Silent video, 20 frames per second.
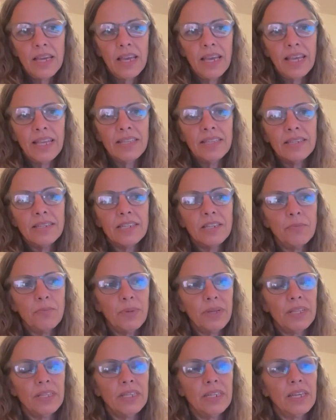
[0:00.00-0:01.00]

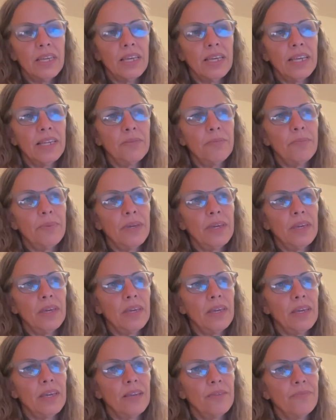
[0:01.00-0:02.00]
Instability can
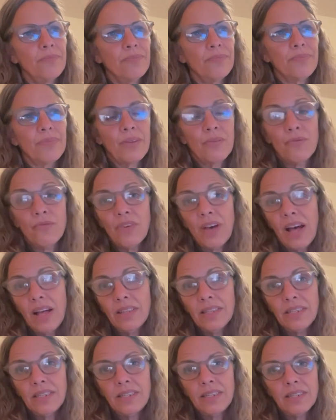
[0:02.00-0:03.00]
be
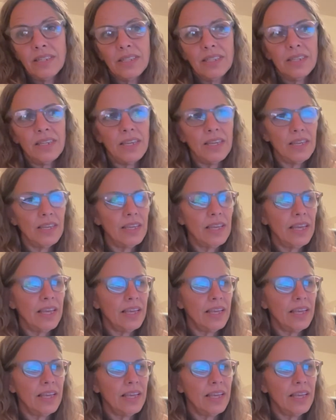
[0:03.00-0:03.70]
volatility.